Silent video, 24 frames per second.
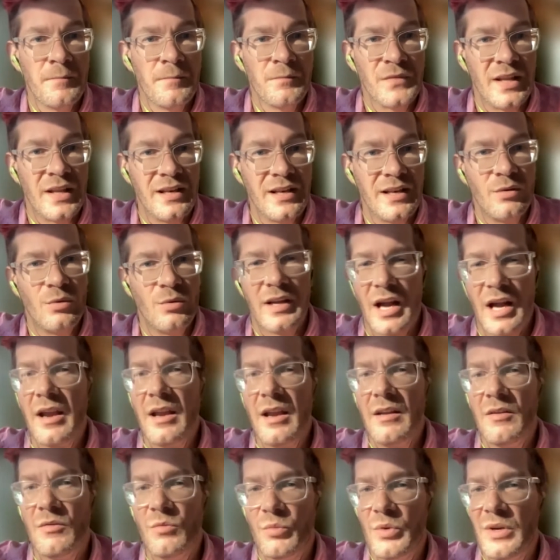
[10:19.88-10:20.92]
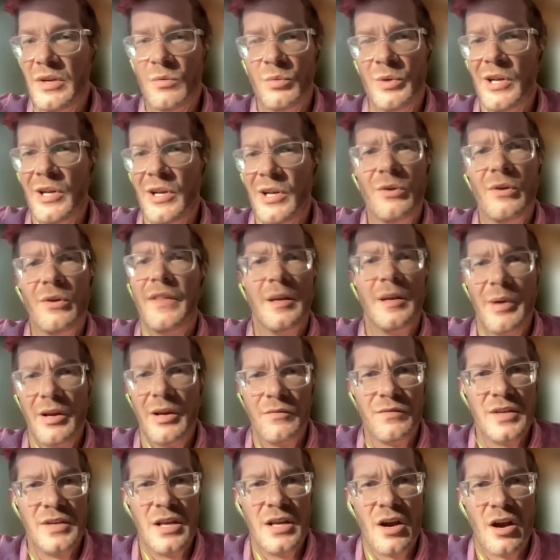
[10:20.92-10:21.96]
And they were like, we don't know anything
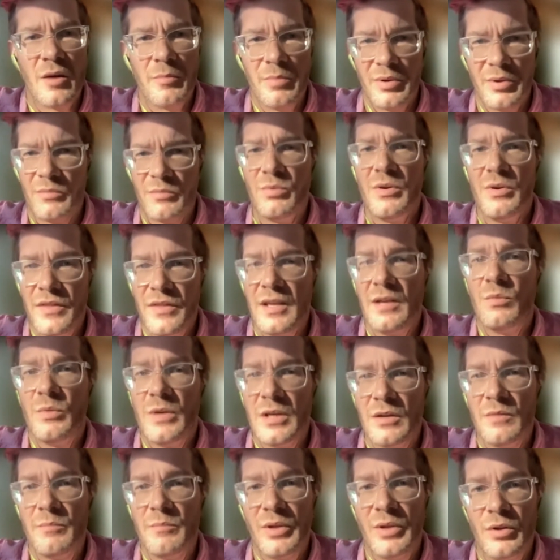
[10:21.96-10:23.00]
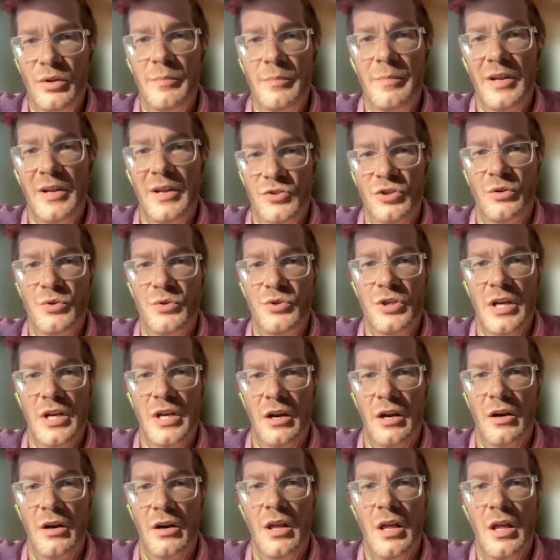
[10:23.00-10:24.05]
about VR, but we think we can build a better solution
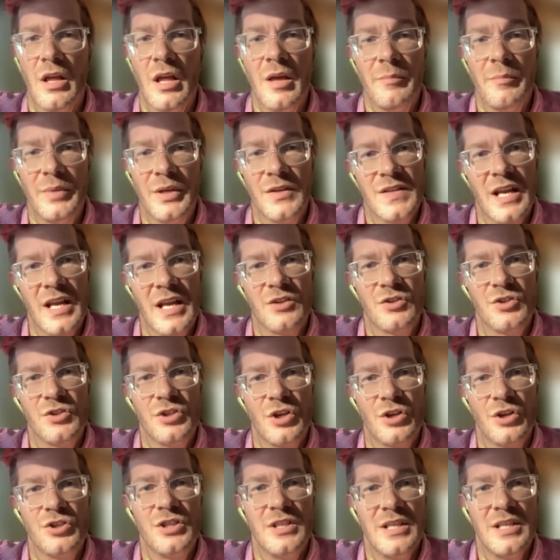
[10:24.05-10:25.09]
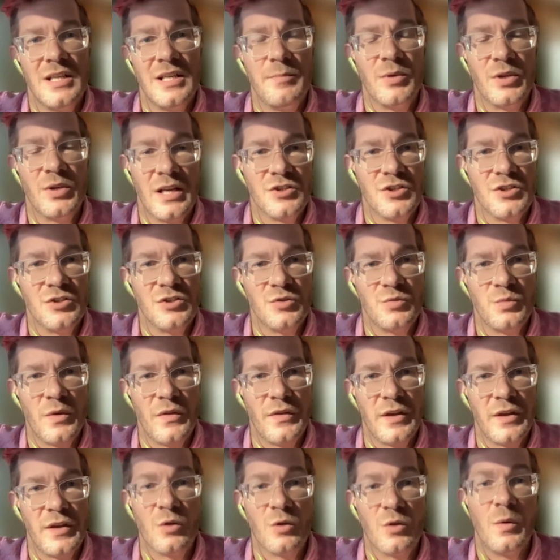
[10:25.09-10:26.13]
here, because they had such deep connections
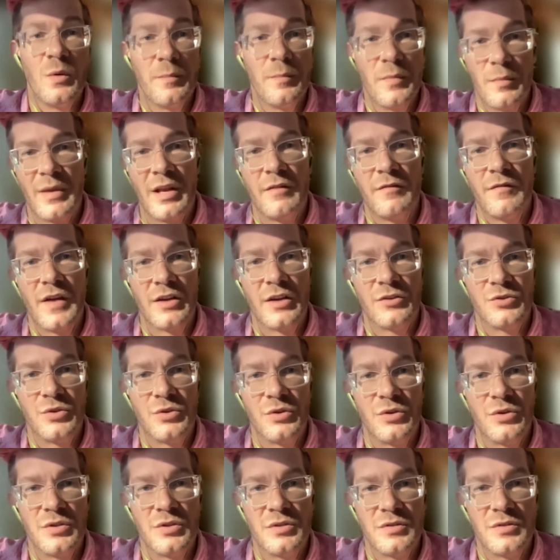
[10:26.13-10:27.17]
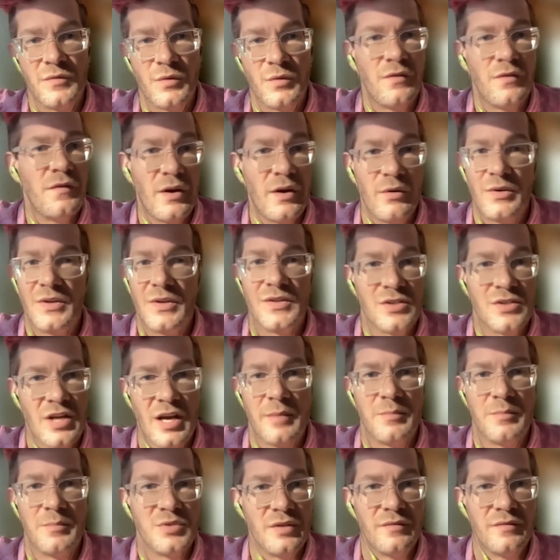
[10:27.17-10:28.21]
with the equipment manufacturers for the various
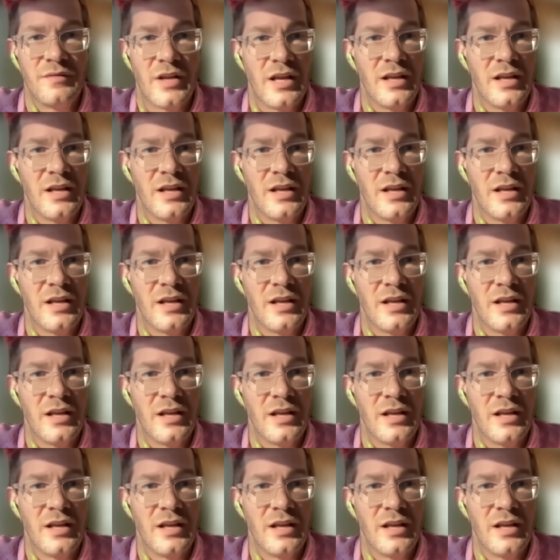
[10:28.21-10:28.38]
types of